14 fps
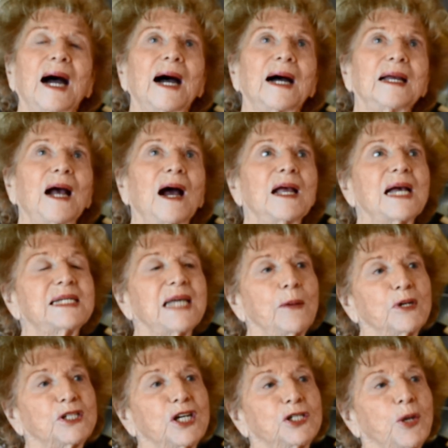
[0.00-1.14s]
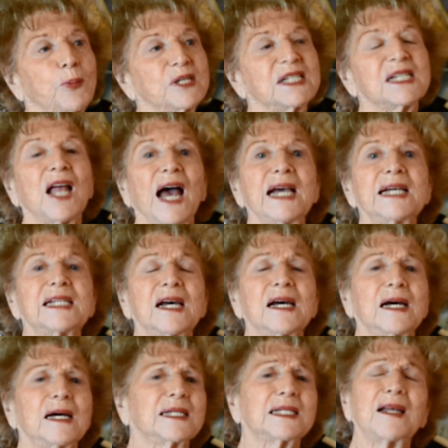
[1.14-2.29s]
yeah, I say she was sly as
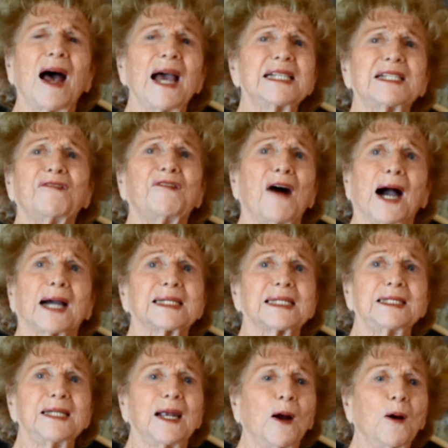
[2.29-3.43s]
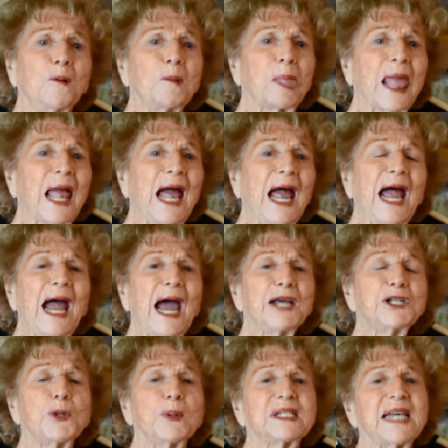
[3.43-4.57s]
a fox, you know? And
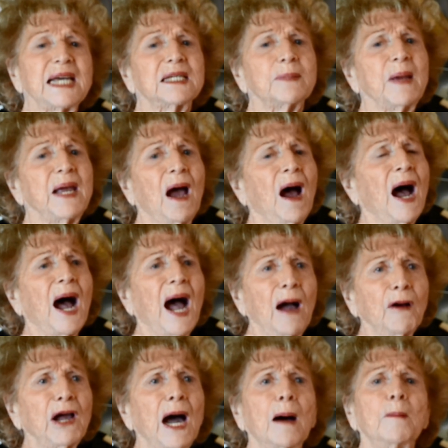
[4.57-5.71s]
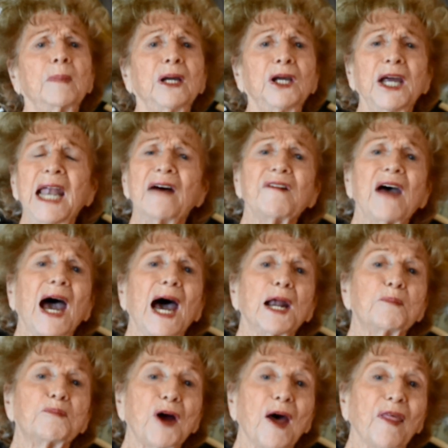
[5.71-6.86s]
she would say to me, how come you never had a
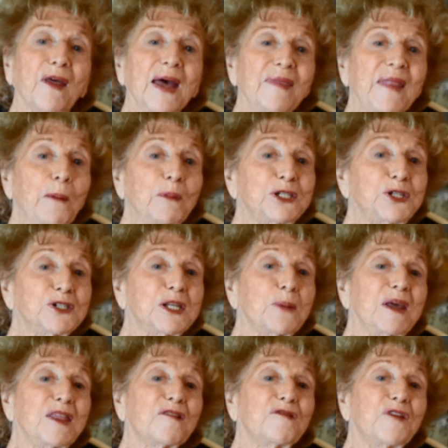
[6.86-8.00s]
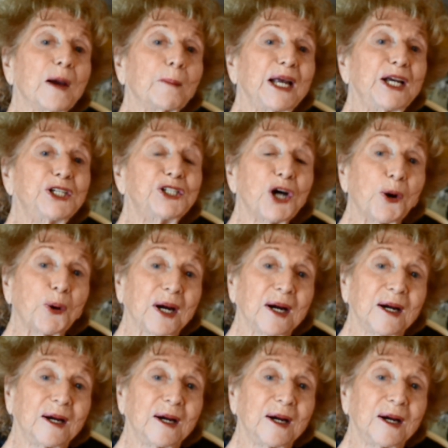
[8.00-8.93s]
brother? And that would used to be the family joke.